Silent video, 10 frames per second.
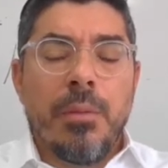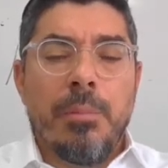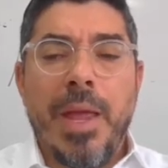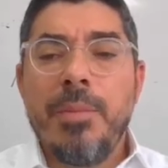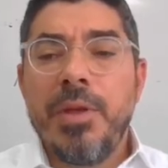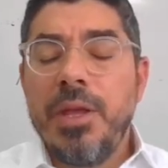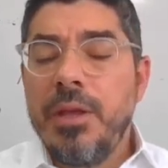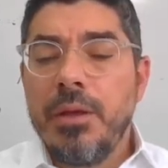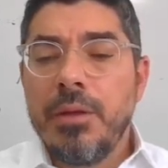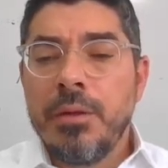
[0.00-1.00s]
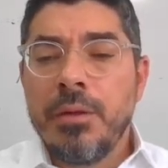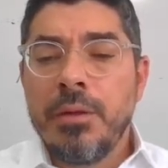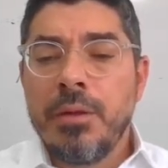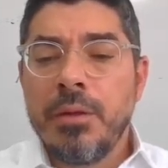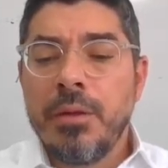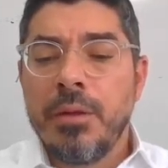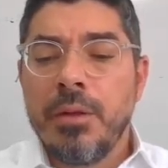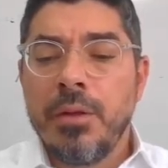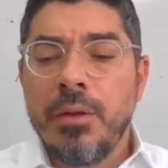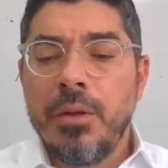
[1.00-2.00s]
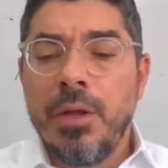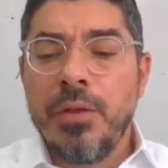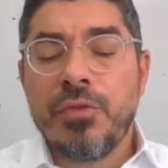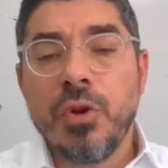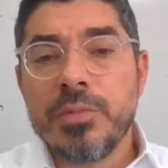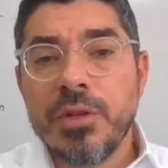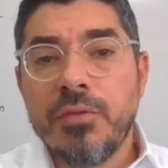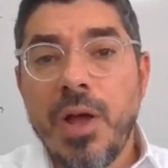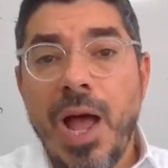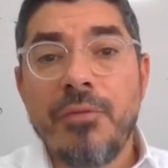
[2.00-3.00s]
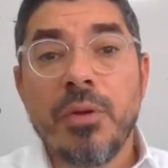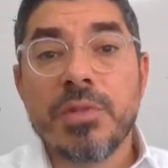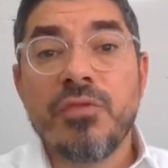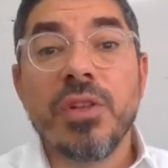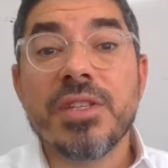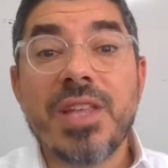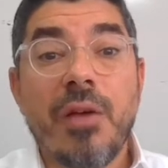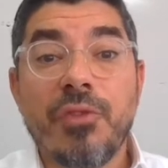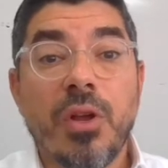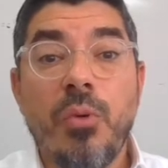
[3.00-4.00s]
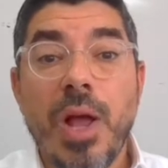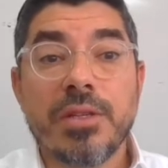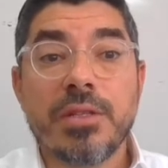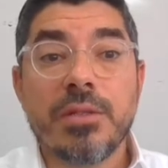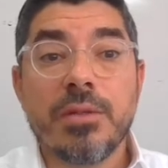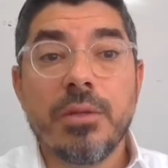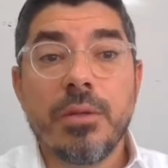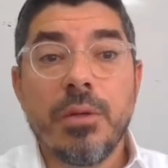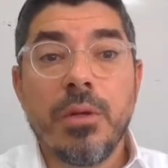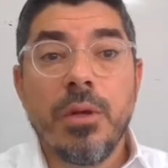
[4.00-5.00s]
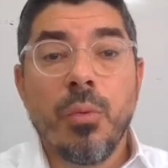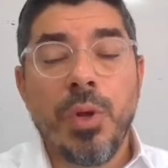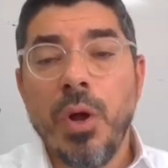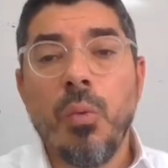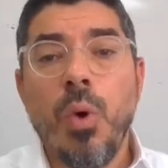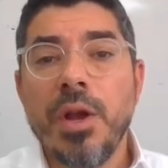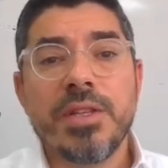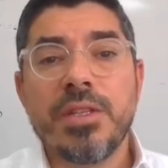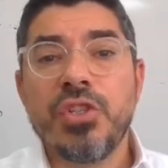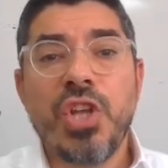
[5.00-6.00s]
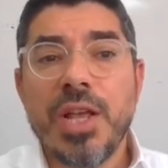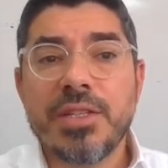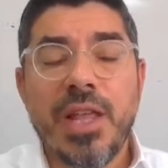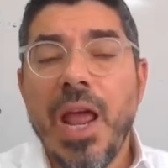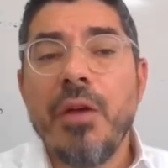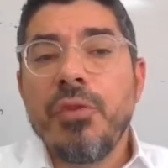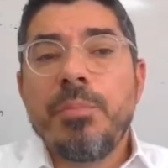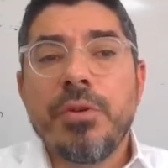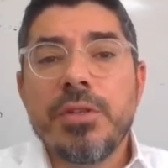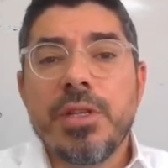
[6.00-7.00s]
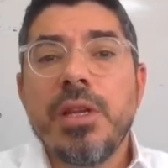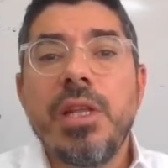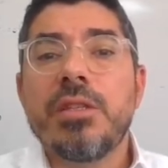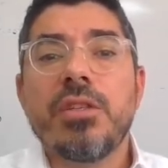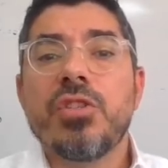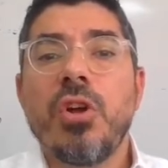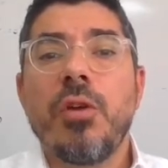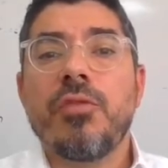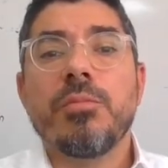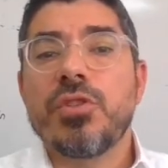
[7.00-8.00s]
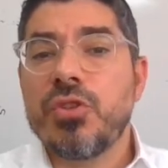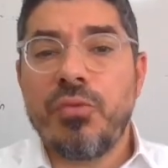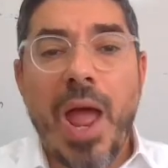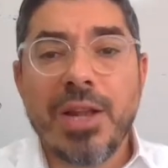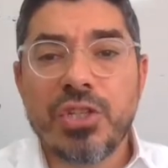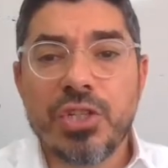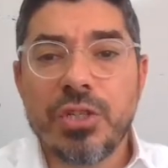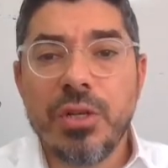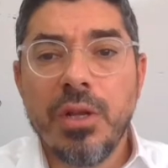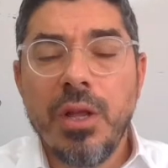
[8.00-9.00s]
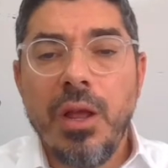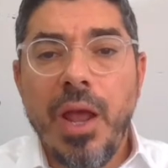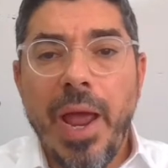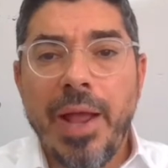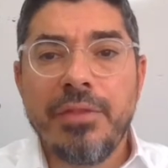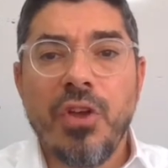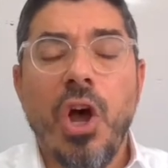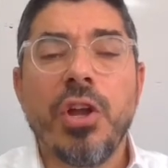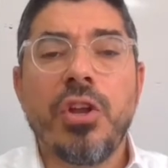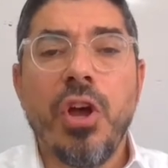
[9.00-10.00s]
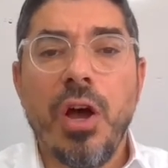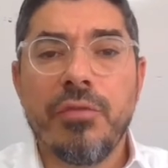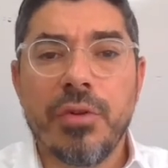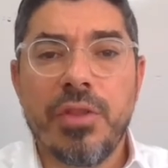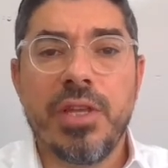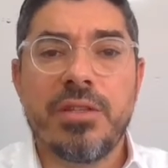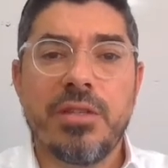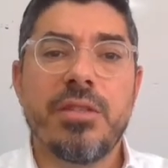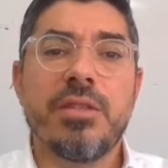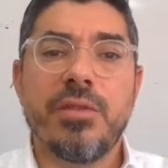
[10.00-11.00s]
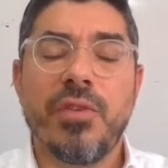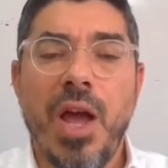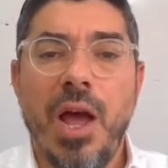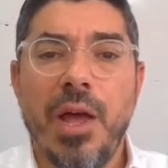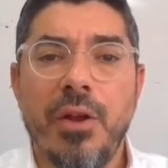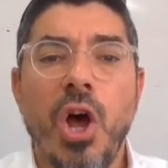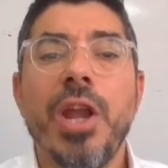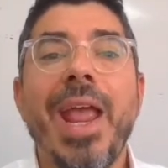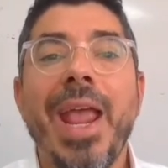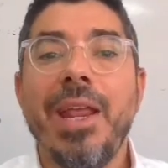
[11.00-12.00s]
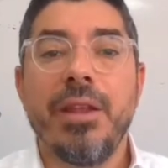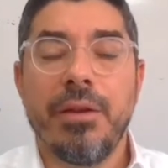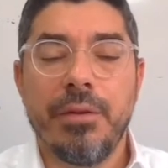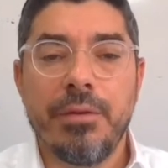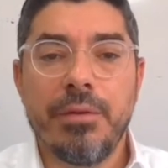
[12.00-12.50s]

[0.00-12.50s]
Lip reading: Maybe in terms of Avram's philosophic quest, we don't want to suggest that every person needs to start from scratch and to uncover the existence of God unaided.